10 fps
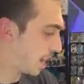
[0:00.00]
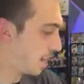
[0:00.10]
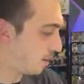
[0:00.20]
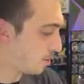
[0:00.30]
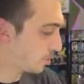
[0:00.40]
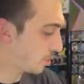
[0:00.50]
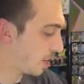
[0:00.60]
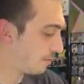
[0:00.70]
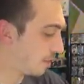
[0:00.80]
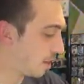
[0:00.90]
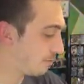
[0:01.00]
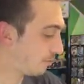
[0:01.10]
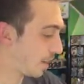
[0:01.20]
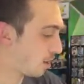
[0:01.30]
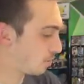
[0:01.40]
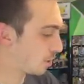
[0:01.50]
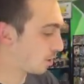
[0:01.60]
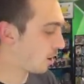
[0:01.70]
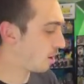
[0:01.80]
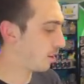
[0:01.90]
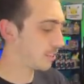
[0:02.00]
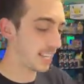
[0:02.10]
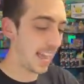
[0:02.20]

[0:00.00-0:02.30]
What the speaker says: I also have not found cards